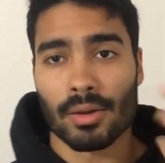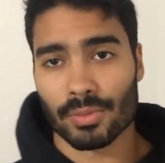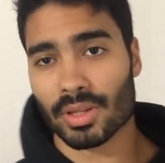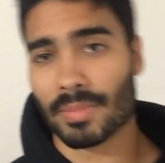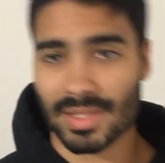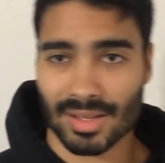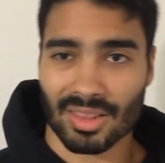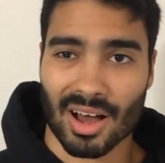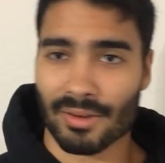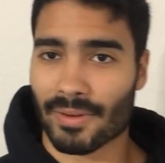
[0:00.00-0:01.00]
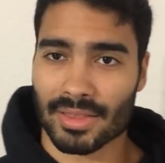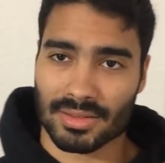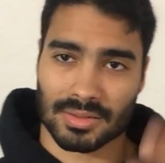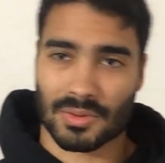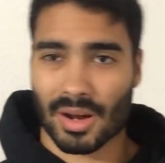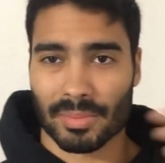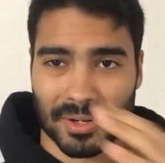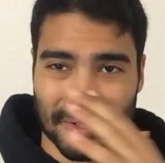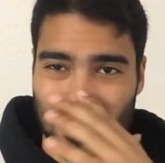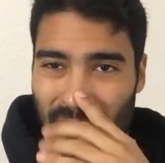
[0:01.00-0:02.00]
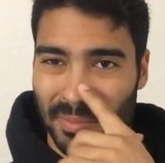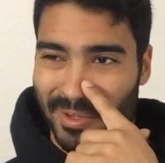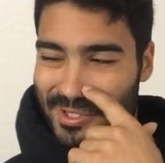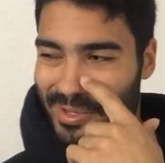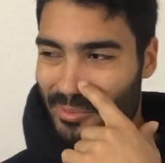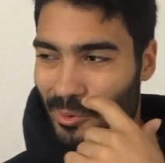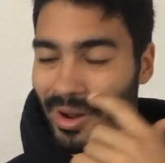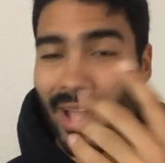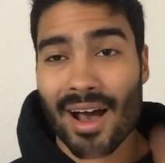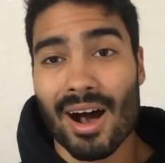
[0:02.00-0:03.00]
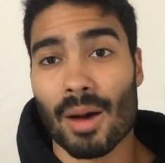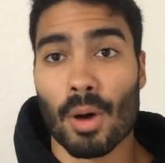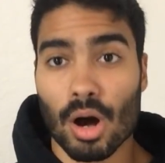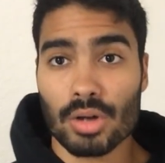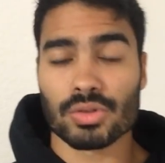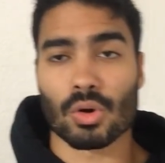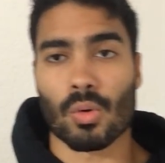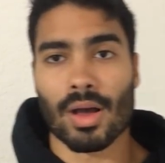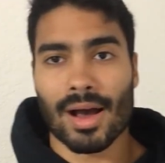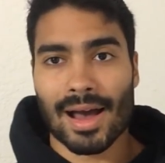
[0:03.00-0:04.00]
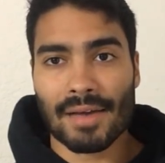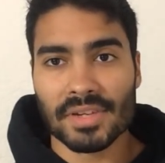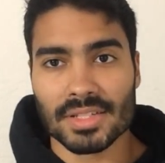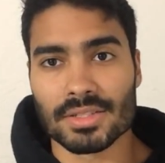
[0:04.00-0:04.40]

It really means a lot, right? The subscribe button doesn't mean much anymore. Also, I have an